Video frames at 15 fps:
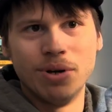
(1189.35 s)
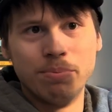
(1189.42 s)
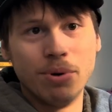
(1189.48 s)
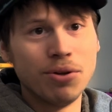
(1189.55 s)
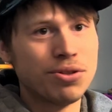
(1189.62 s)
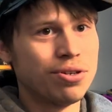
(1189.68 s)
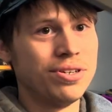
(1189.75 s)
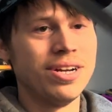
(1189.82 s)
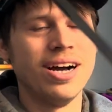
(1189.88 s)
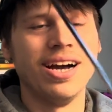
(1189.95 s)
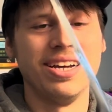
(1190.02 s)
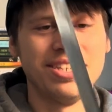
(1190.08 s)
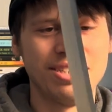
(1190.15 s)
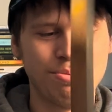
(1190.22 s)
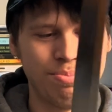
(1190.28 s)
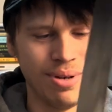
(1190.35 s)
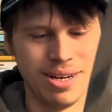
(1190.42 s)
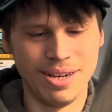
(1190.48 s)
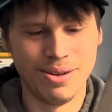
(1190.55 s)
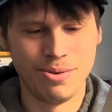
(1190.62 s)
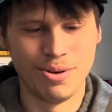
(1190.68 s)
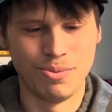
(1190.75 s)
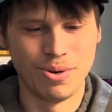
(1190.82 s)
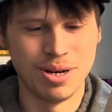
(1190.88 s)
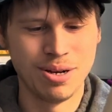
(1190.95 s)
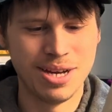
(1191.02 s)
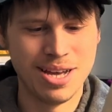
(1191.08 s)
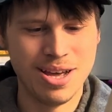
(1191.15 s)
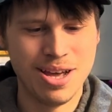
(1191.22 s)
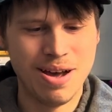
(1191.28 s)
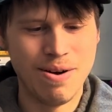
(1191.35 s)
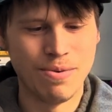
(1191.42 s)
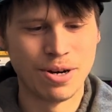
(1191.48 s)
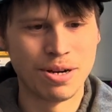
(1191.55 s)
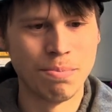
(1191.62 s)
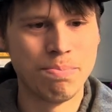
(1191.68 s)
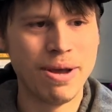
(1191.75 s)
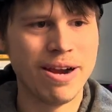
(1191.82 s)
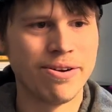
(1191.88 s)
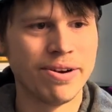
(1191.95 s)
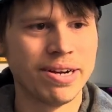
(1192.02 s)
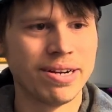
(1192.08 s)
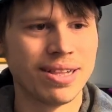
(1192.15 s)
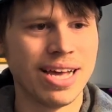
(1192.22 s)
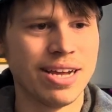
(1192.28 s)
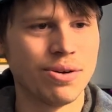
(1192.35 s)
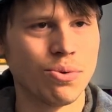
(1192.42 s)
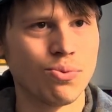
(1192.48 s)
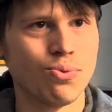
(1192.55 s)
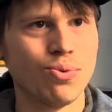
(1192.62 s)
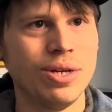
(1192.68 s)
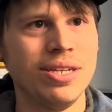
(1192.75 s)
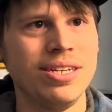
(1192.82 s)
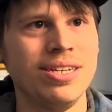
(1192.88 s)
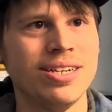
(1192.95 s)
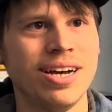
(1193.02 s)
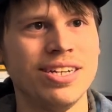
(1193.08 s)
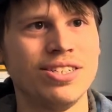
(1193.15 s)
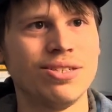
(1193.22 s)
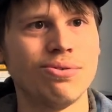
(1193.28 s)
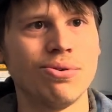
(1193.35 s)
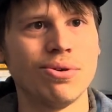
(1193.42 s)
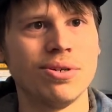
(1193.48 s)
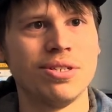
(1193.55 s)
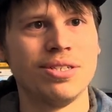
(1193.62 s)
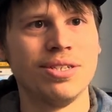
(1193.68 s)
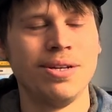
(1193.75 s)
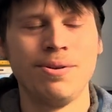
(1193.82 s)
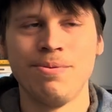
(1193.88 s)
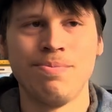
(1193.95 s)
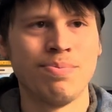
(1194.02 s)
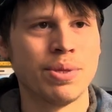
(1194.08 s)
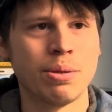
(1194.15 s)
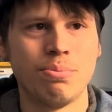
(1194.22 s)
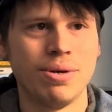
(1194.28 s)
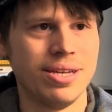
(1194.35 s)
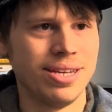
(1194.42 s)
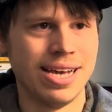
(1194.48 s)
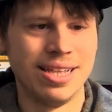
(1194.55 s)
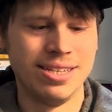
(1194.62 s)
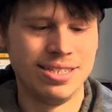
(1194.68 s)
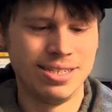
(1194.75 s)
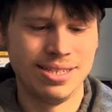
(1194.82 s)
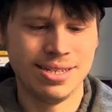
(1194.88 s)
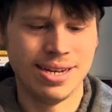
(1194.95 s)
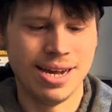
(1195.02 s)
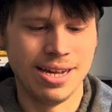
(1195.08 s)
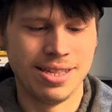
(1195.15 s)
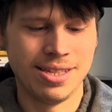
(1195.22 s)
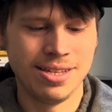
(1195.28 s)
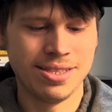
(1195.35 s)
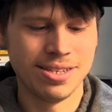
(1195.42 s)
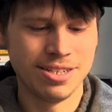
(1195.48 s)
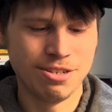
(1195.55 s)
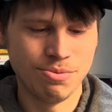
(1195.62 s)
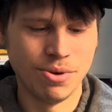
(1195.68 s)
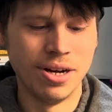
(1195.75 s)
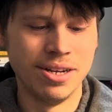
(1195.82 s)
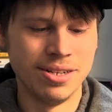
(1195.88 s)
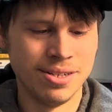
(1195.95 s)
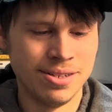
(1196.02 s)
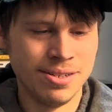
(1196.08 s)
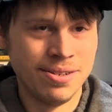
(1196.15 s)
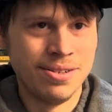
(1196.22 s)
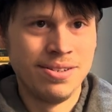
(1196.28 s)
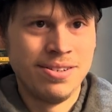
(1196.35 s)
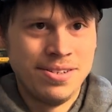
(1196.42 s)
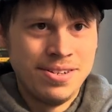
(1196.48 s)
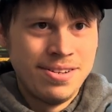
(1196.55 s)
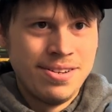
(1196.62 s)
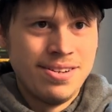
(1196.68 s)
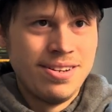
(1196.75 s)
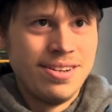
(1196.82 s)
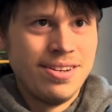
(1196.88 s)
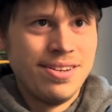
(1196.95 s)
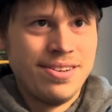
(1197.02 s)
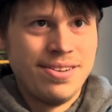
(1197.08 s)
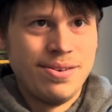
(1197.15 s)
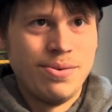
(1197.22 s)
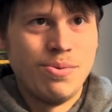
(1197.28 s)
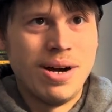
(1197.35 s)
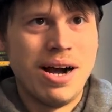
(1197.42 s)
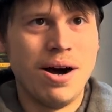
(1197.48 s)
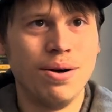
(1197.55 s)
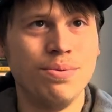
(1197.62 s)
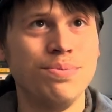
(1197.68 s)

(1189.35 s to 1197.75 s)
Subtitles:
Both are nice, but we're comparing like really nice swords But yeah, I think this one, wow.